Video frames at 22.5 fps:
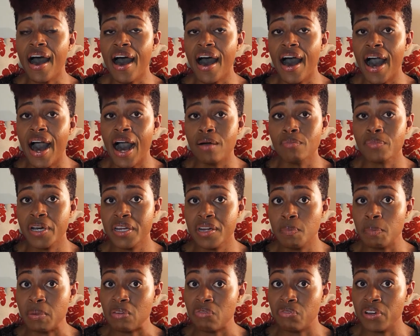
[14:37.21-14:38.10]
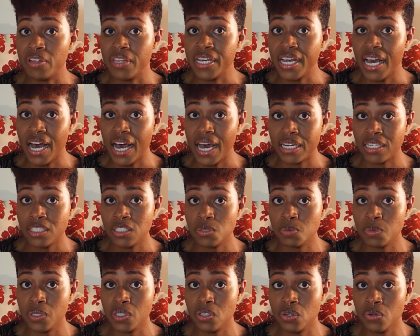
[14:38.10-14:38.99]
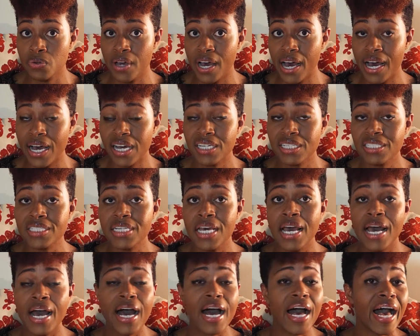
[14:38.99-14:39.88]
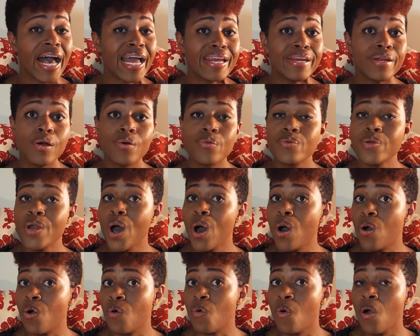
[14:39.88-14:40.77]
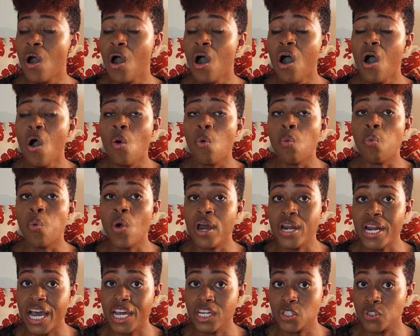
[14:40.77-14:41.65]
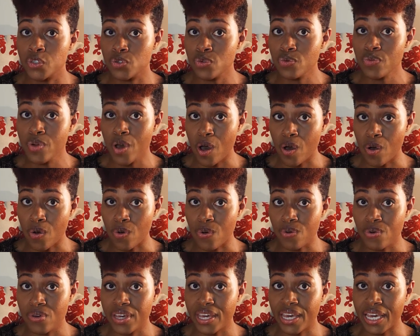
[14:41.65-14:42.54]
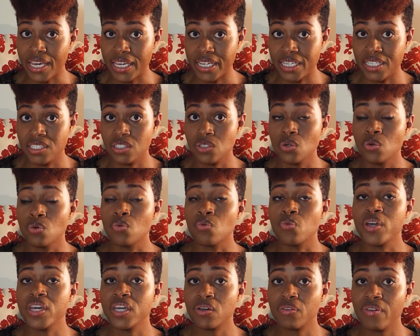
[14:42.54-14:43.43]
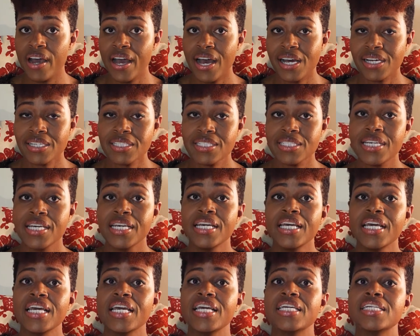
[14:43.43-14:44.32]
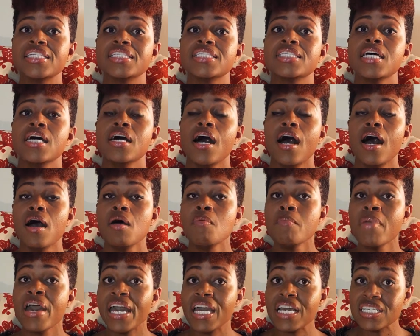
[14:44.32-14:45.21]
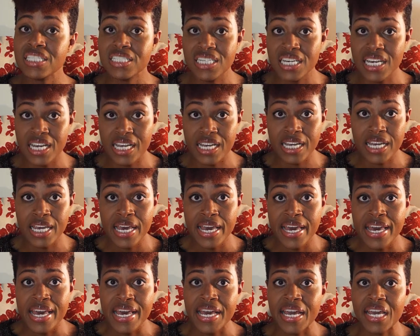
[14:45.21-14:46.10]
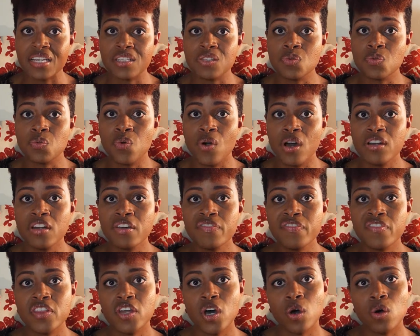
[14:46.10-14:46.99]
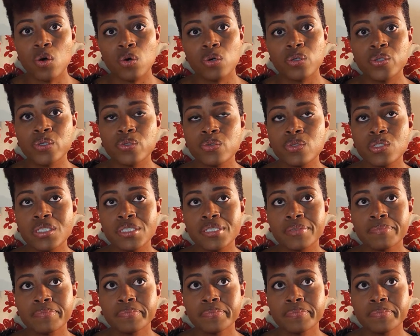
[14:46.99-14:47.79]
I'm going to be really honest with you guys. I don't know. What I do know is wheatgrass is amazing. It's one of those